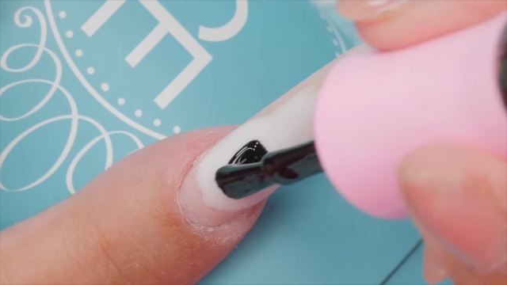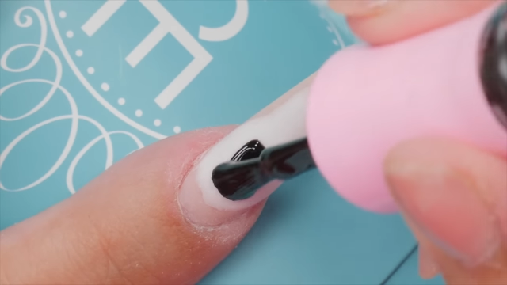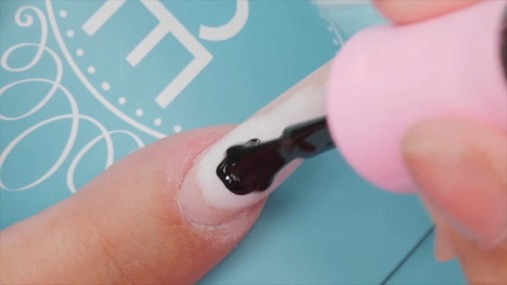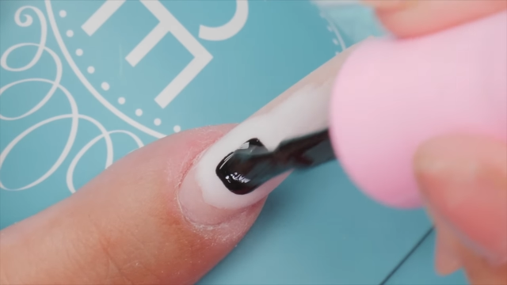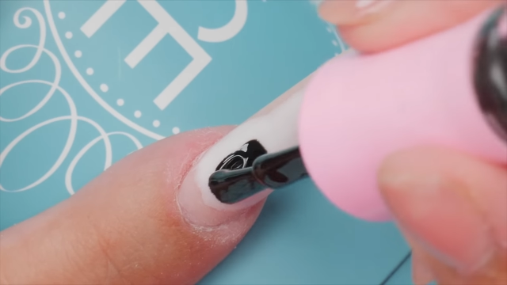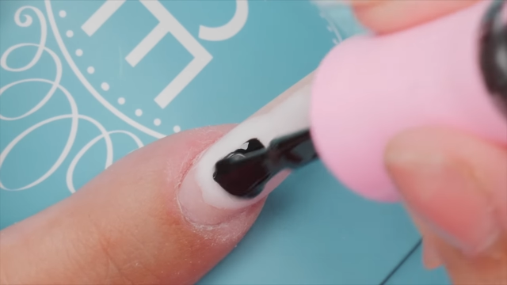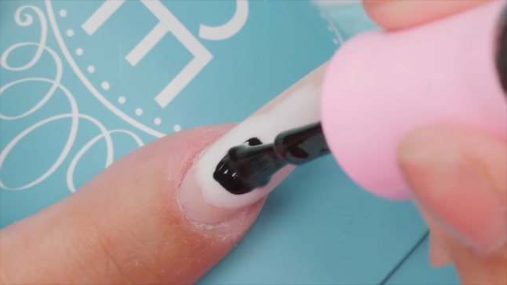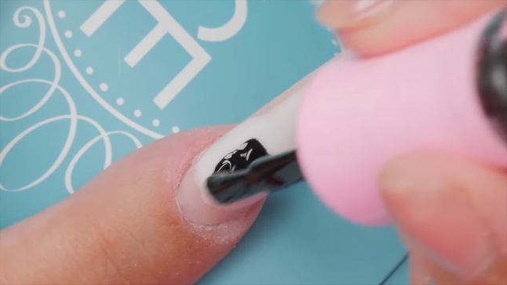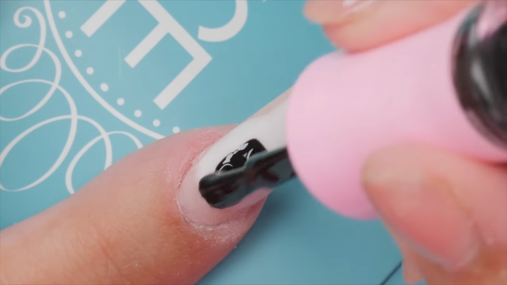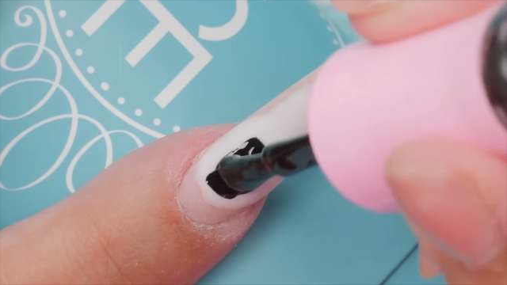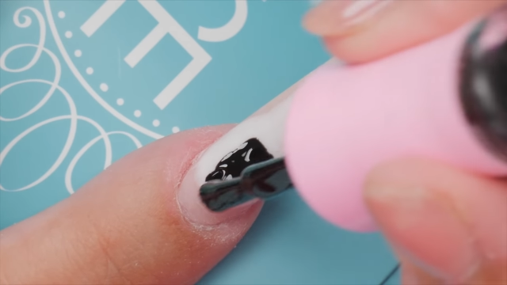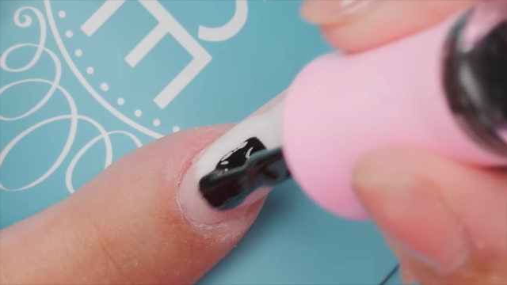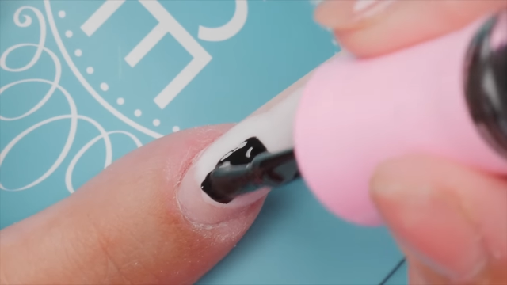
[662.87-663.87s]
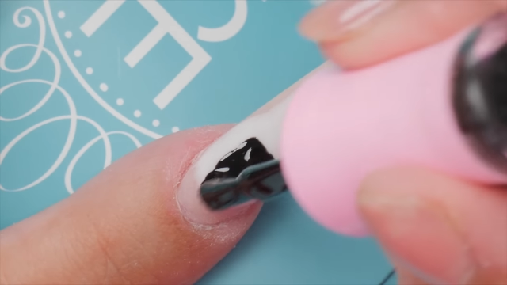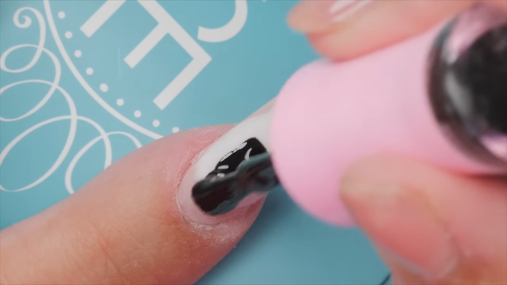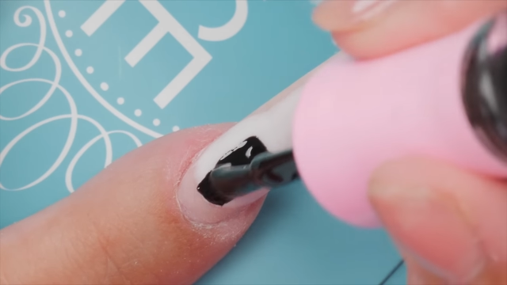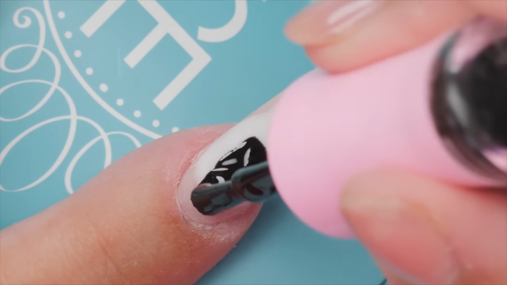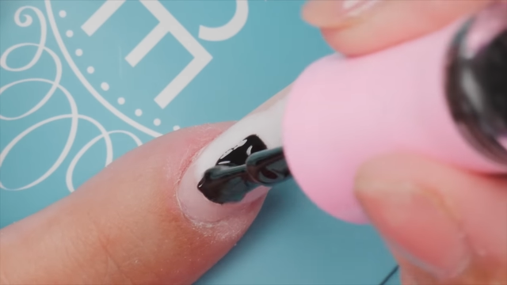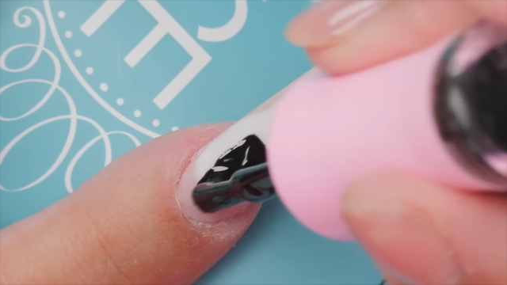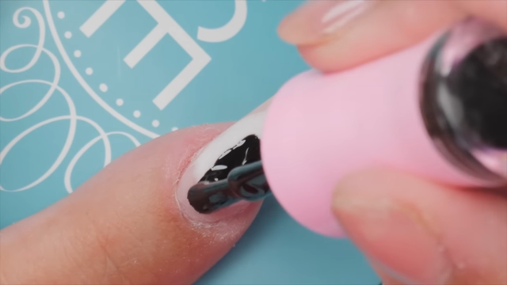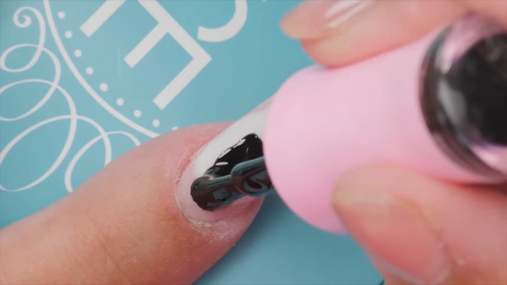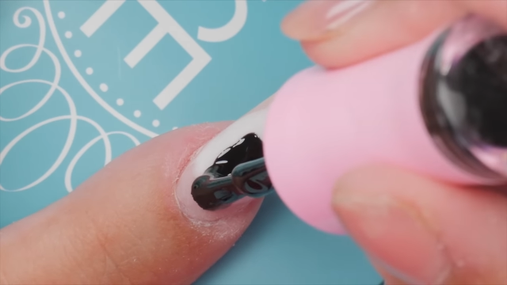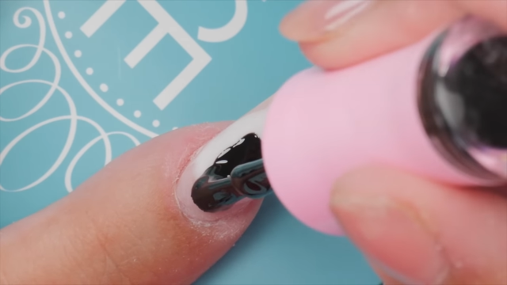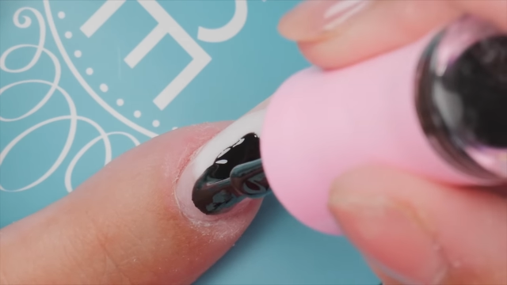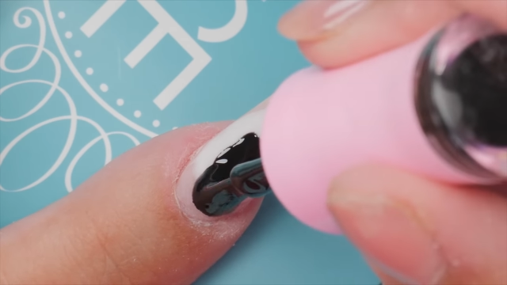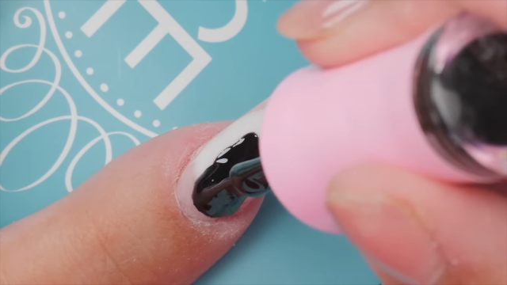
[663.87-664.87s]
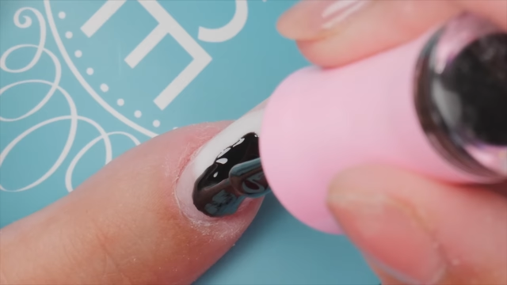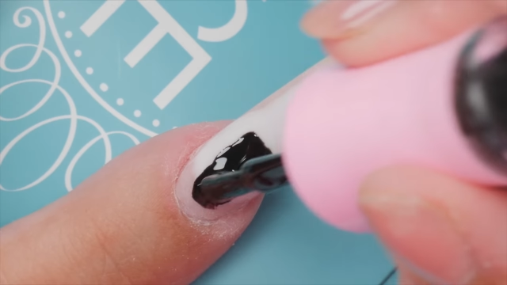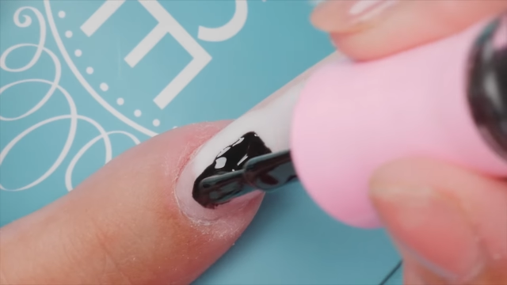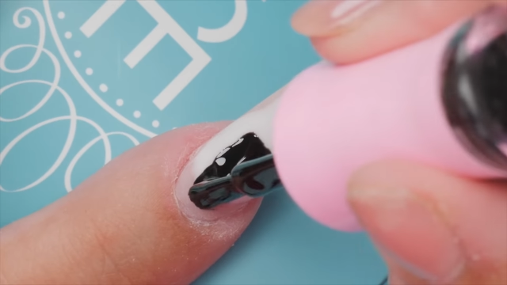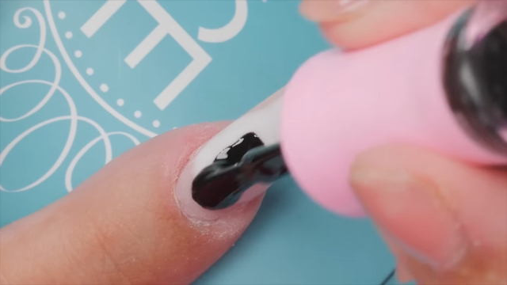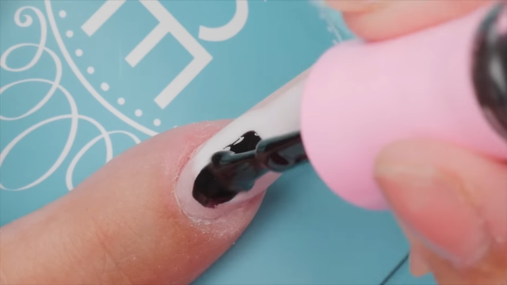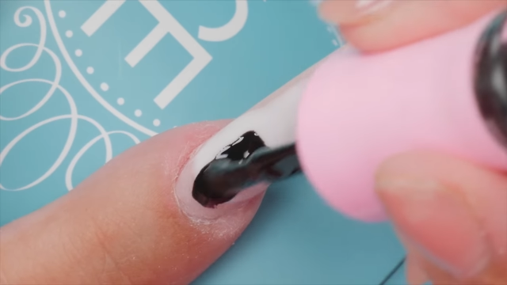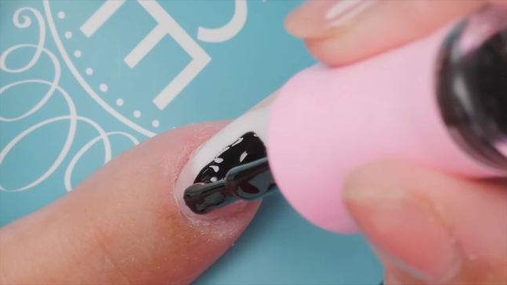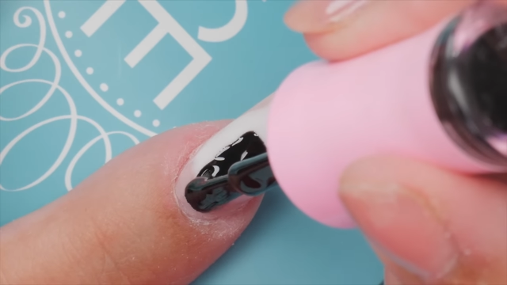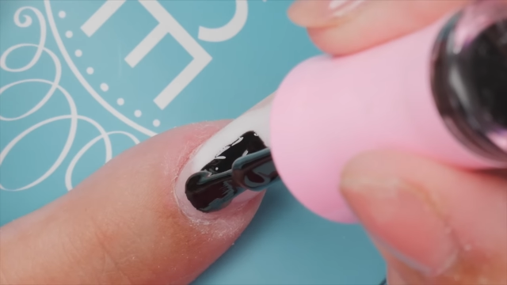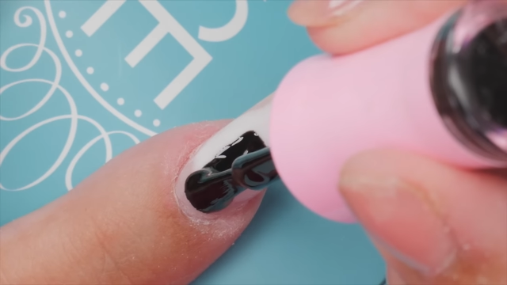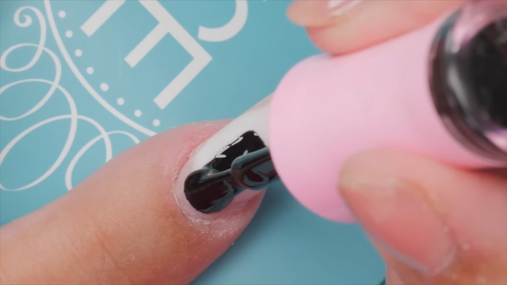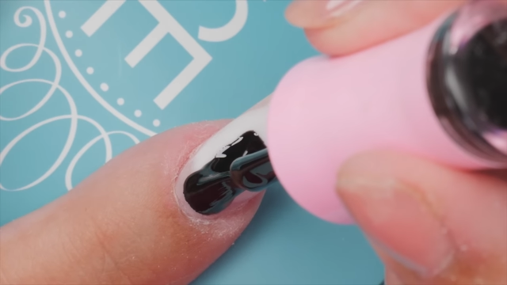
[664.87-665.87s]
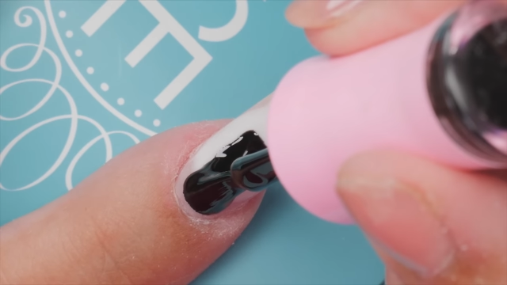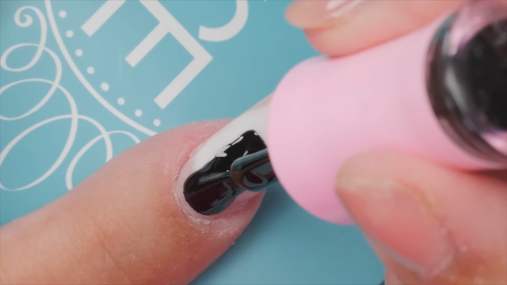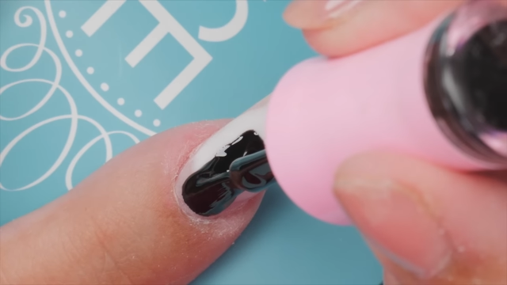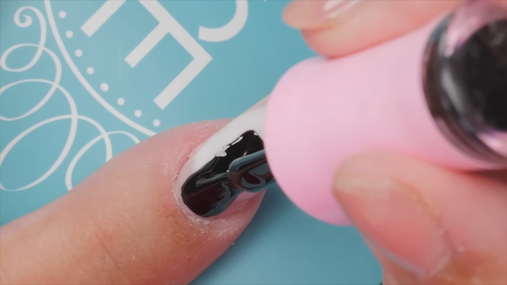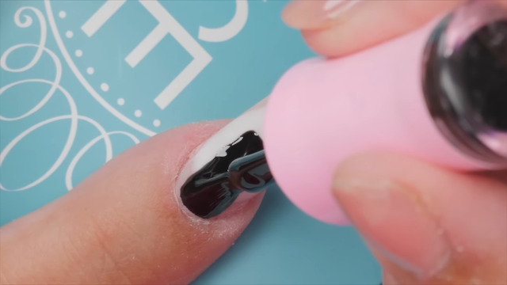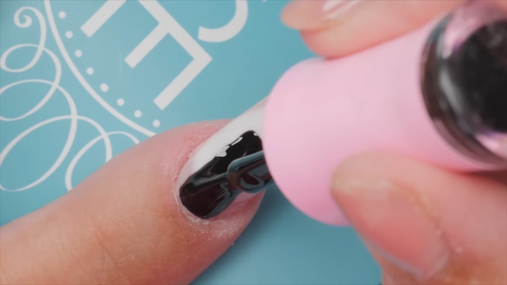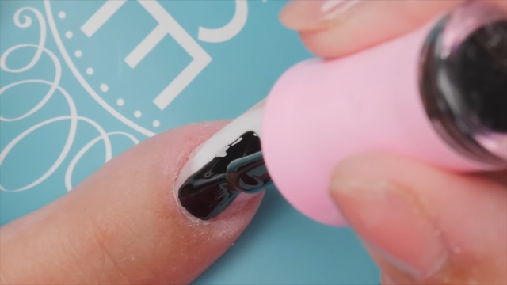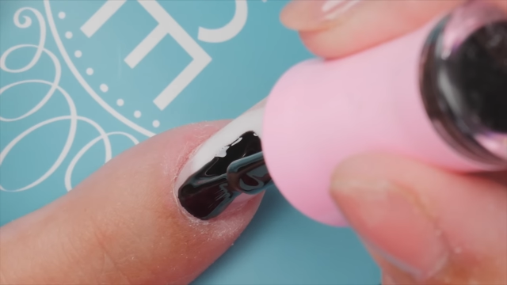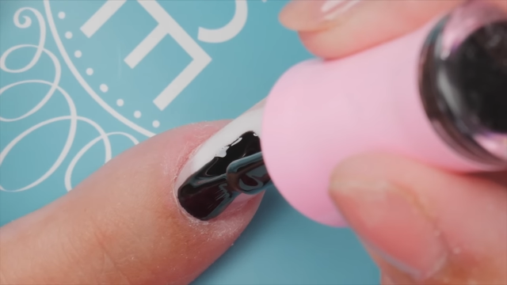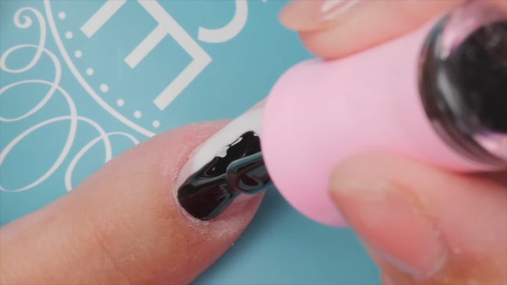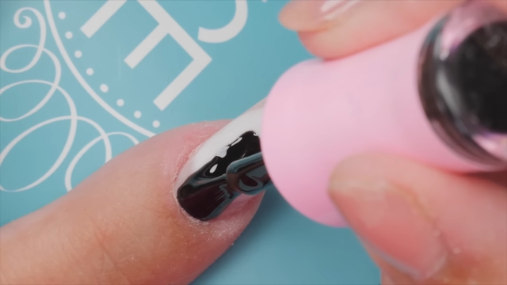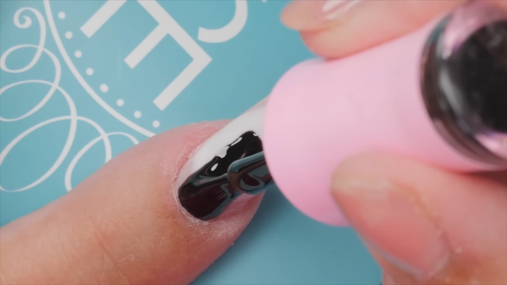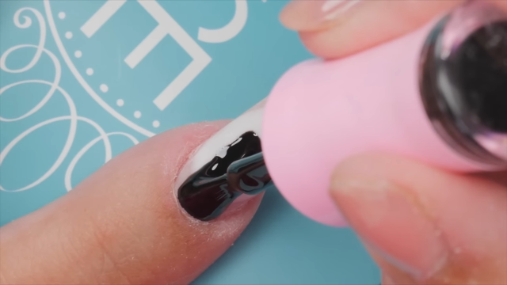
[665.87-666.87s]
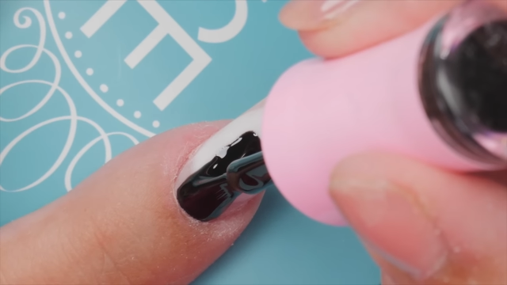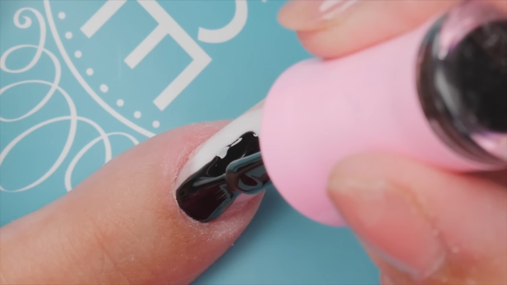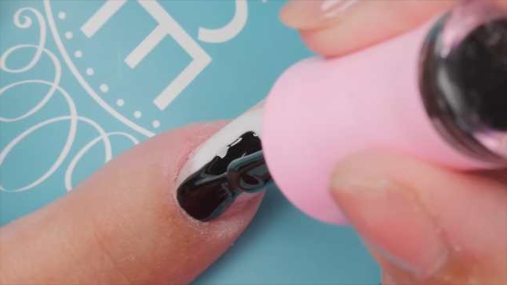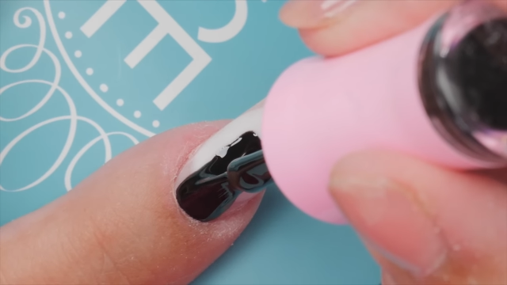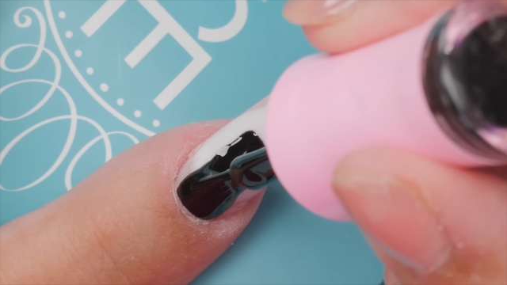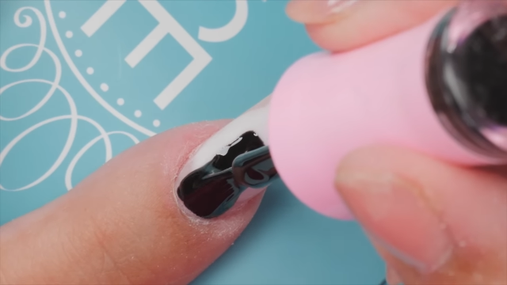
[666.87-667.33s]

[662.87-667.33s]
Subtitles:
(no speaker visible)